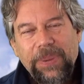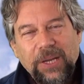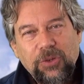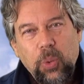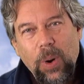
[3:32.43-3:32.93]

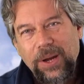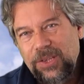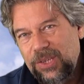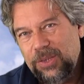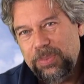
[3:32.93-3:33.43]
a
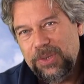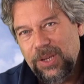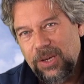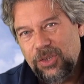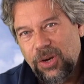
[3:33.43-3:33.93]

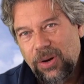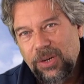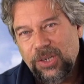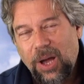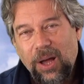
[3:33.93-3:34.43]
26%
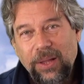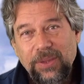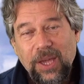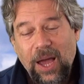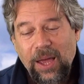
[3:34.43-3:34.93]
charge on
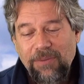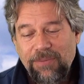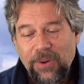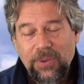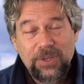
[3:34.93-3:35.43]
the
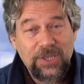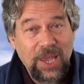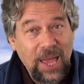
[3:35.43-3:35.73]
iPhone